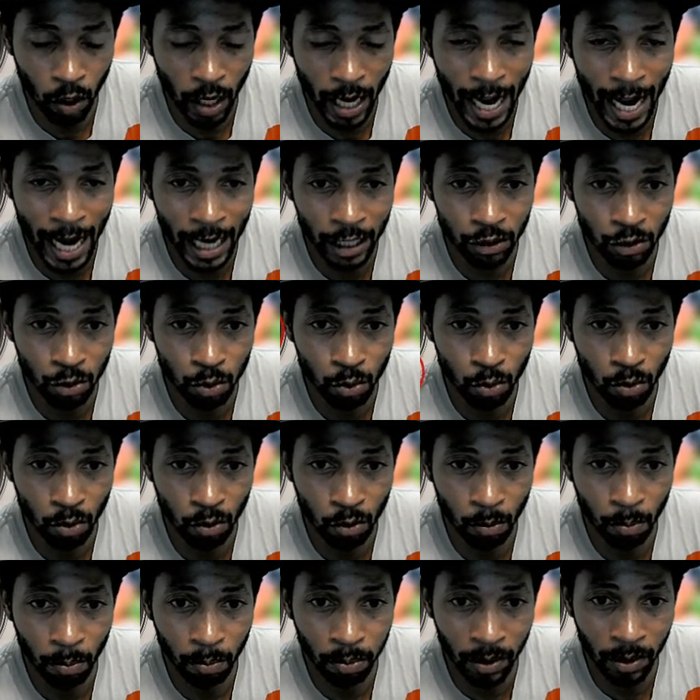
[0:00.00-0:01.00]

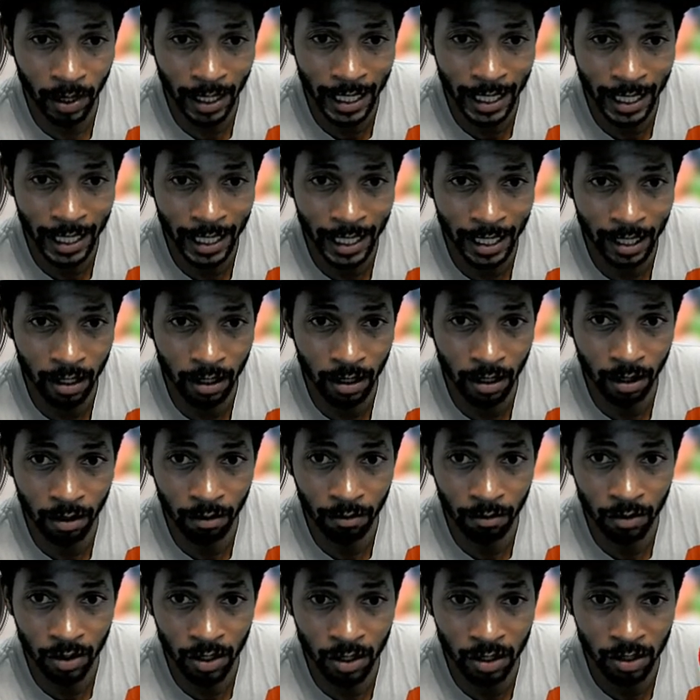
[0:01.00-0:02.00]
actual playing
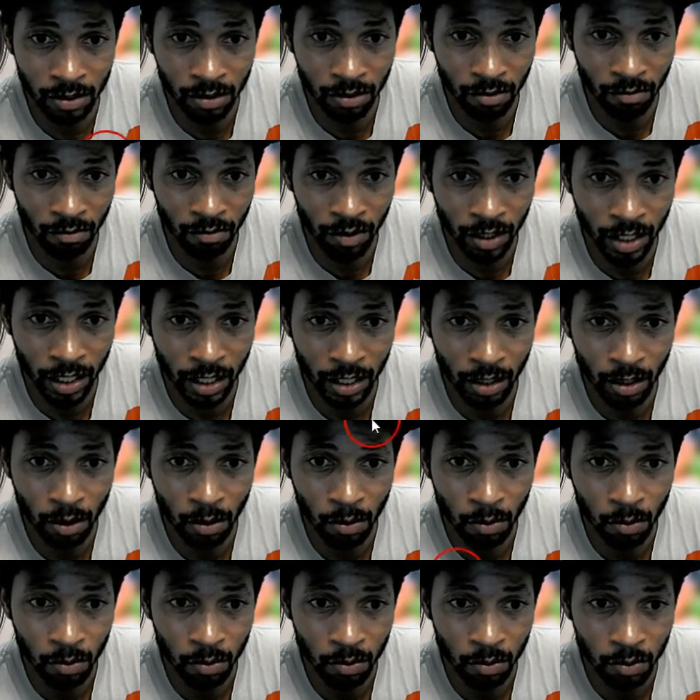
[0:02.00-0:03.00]
of this
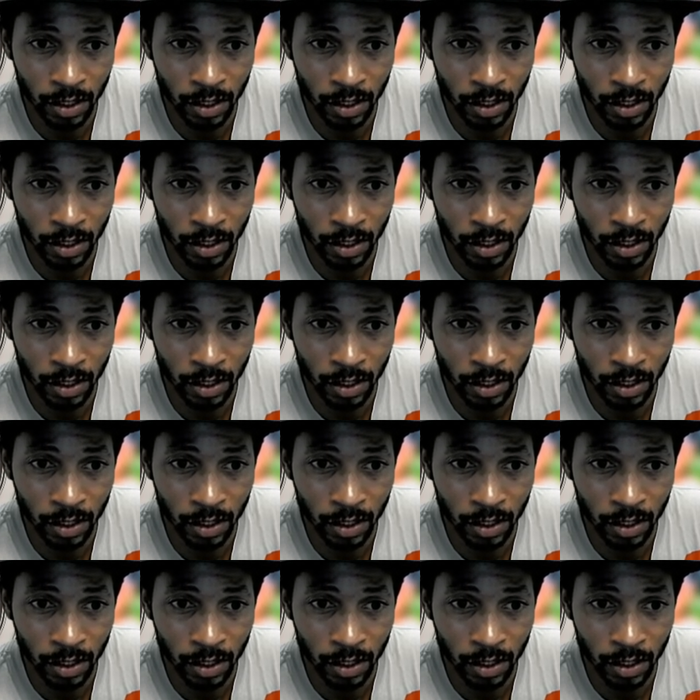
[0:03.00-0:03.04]
video.